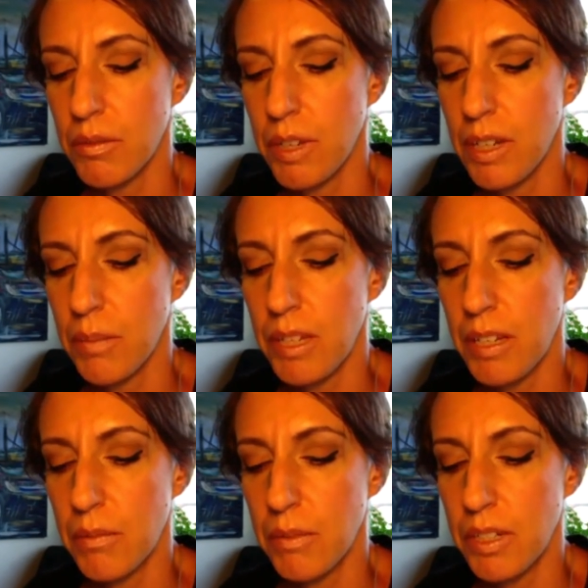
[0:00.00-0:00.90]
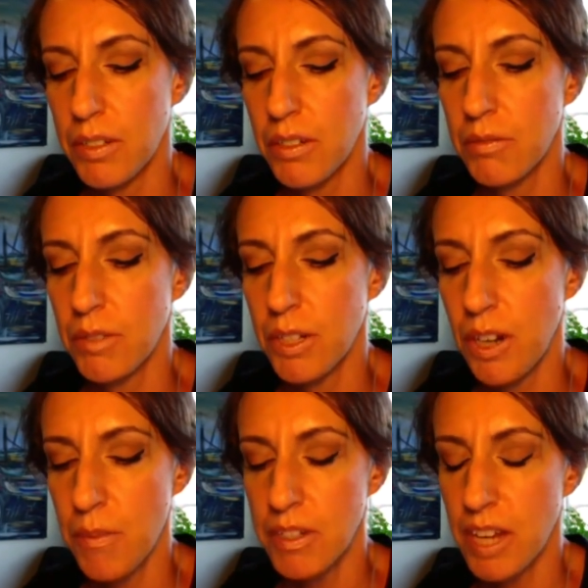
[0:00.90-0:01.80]
could be
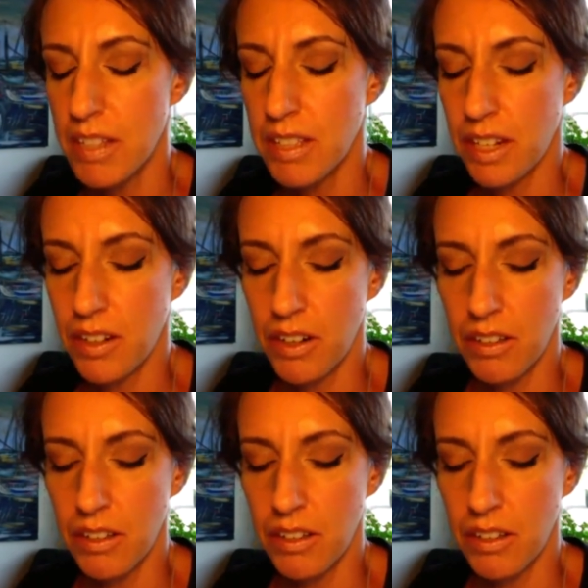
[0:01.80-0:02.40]
re-traumatizing our